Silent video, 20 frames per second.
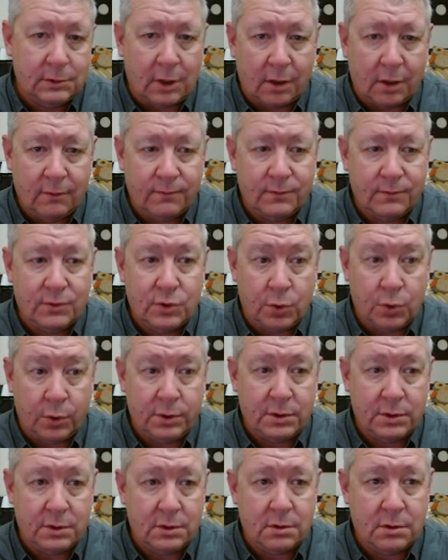kind of
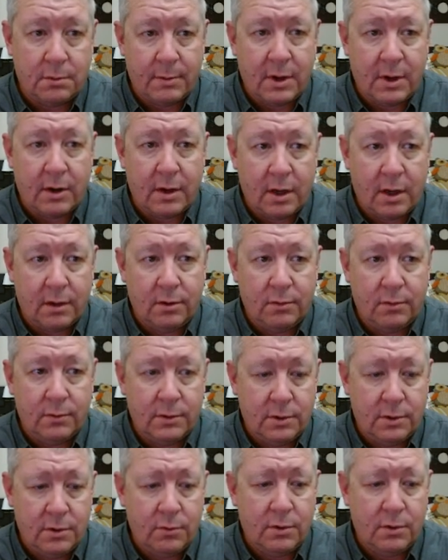choices about how you
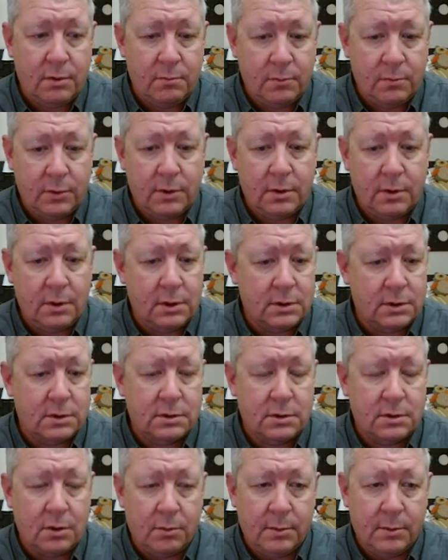would do it, but it's
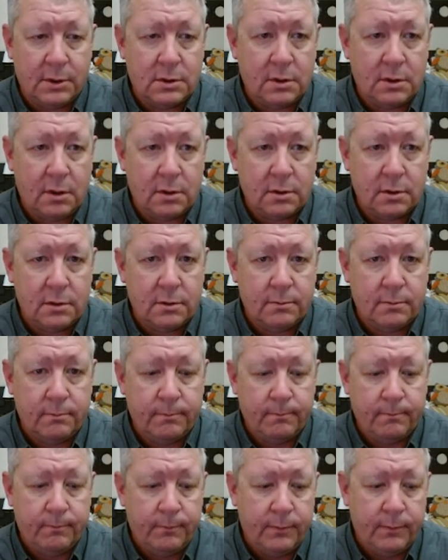so much longer.
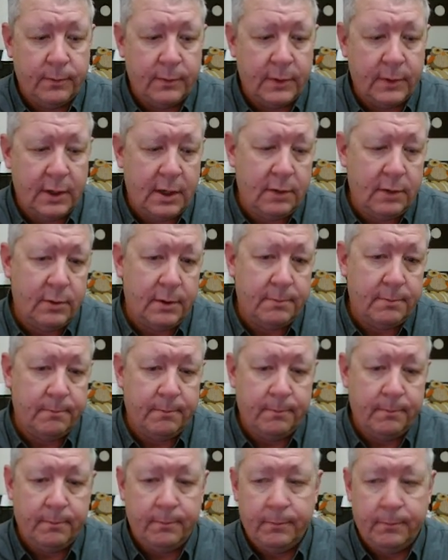Anyway,
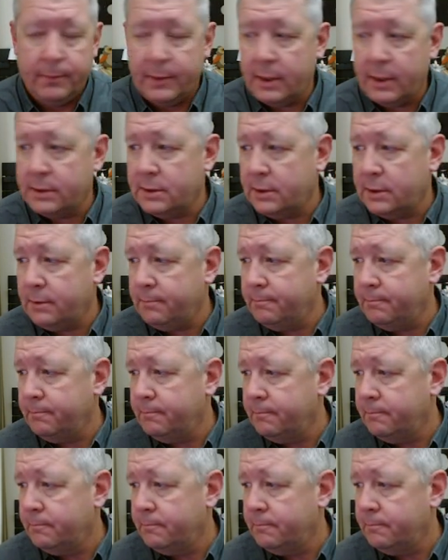that's it.